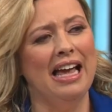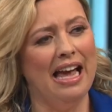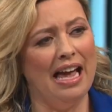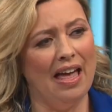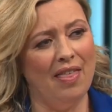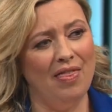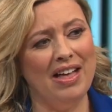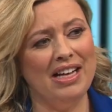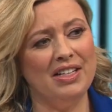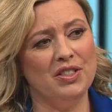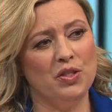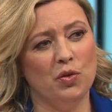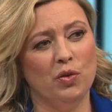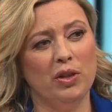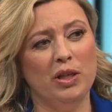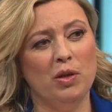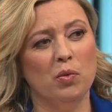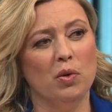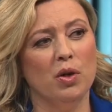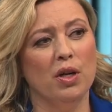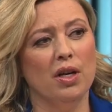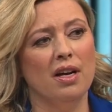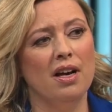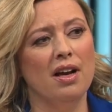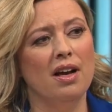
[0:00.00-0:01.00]
And that's really
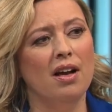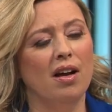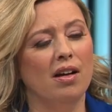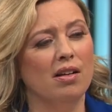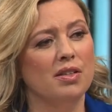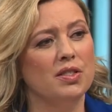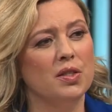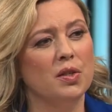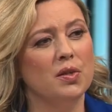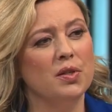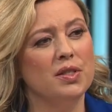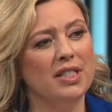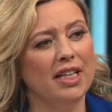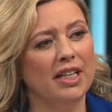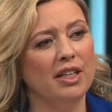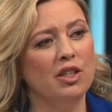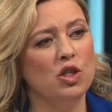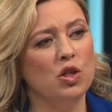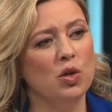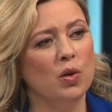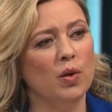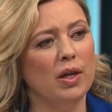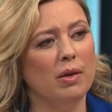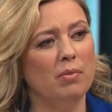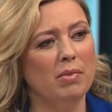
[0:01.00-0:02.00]
where also
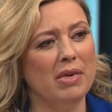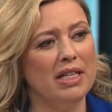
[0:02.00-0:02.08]
Sanctuary